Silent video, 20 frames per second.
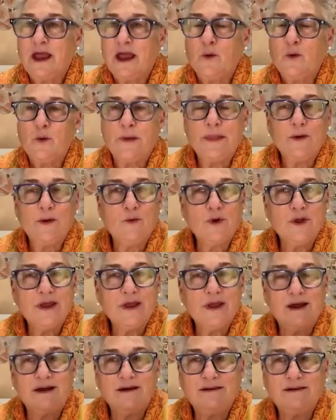And when they were
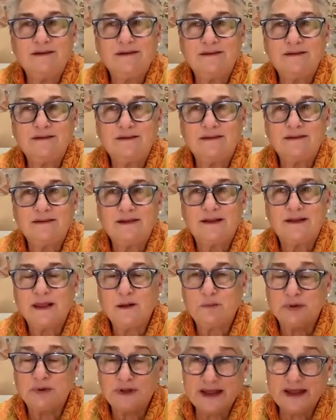young,
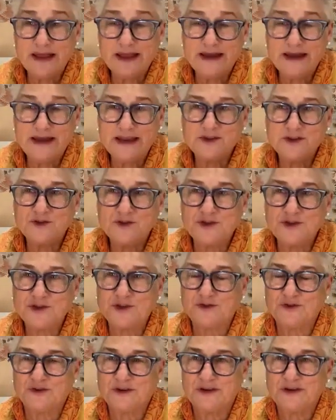they played as
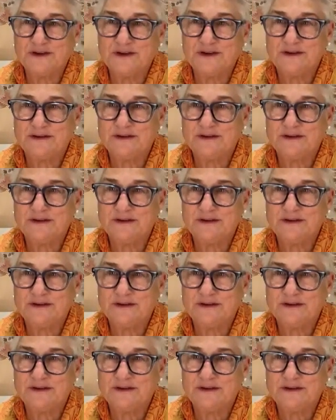children.